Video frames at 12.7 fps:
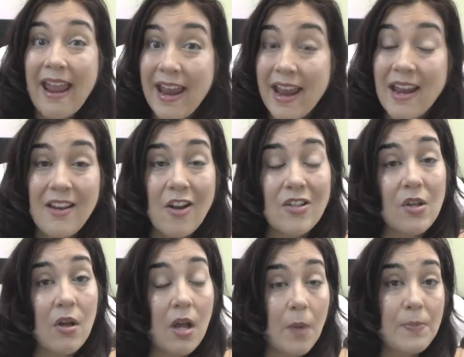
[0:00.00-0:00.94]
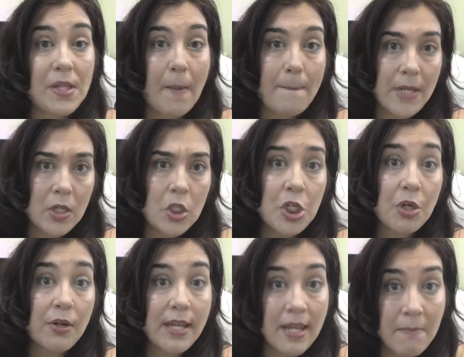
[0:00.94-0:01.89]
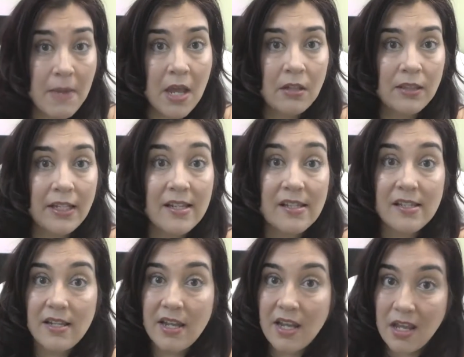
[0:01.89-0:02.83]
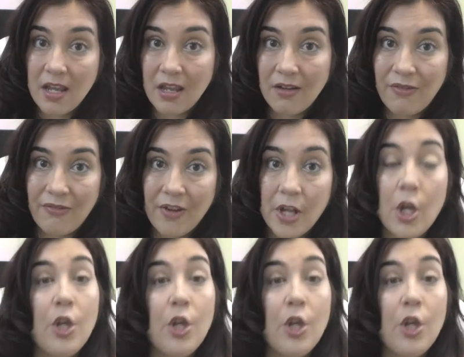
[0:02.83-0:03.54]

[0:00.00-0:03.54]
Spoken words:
And it also helps build your email list if